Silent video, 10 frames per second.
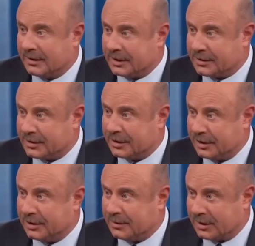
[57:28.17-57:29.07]
this to
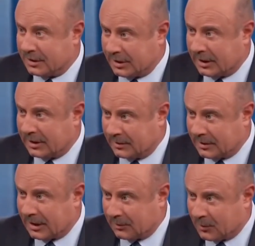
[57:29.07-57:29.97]
you, and
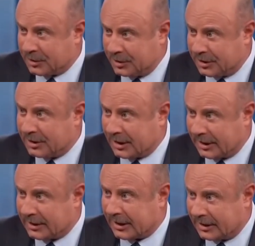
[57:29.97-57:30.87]
I want you to
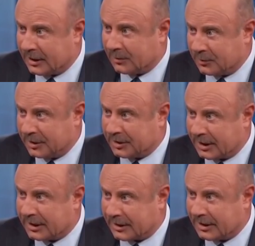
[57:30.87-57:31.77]
take that help. Will you
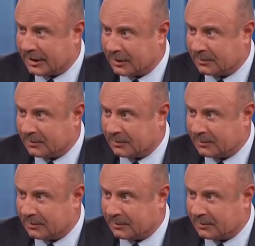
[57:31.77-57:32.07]
take that help?